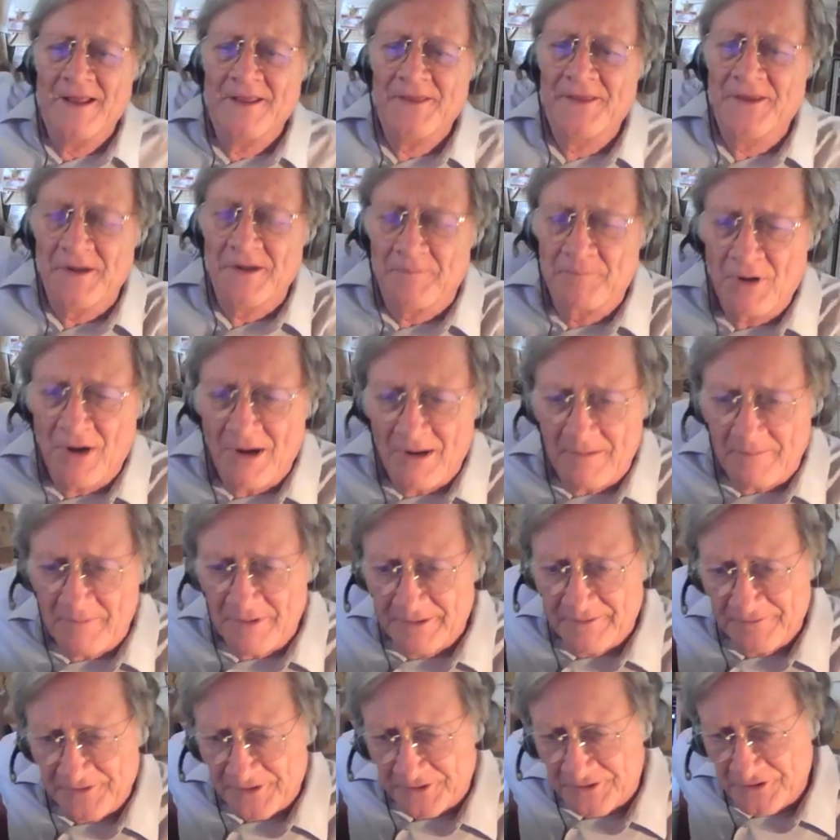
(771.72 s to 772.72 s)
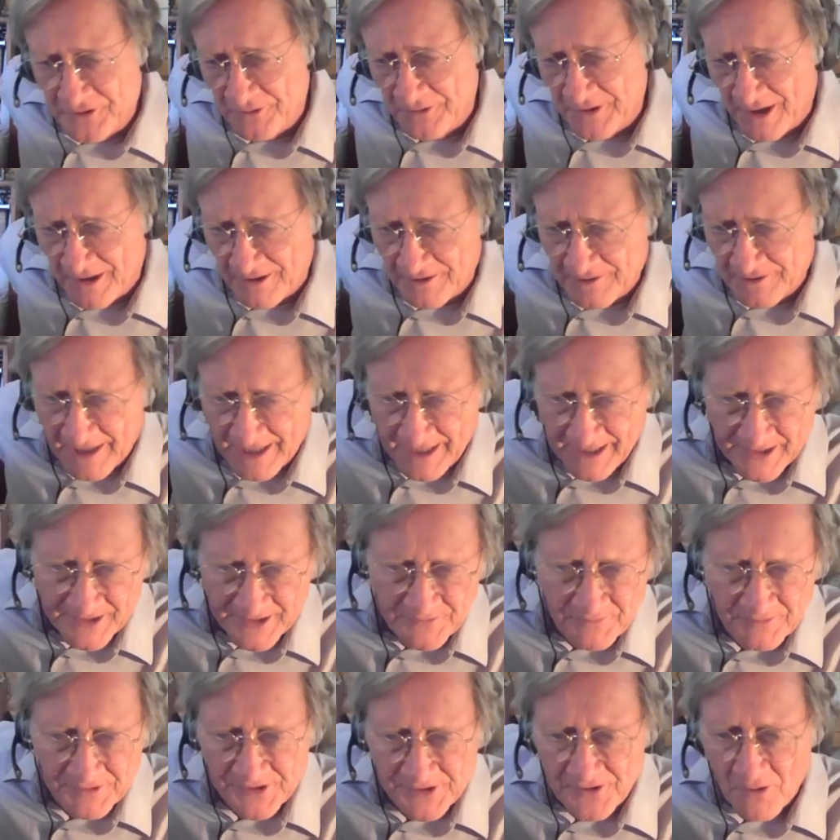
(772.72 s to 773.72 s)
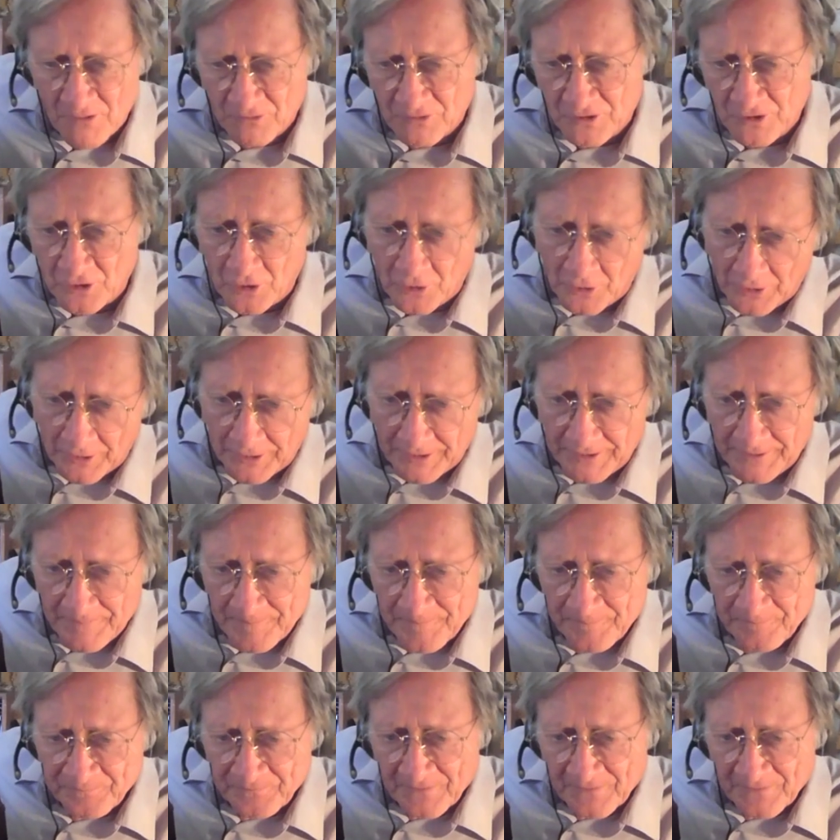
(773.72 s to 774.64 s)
the apartment of the two young ladies was no good.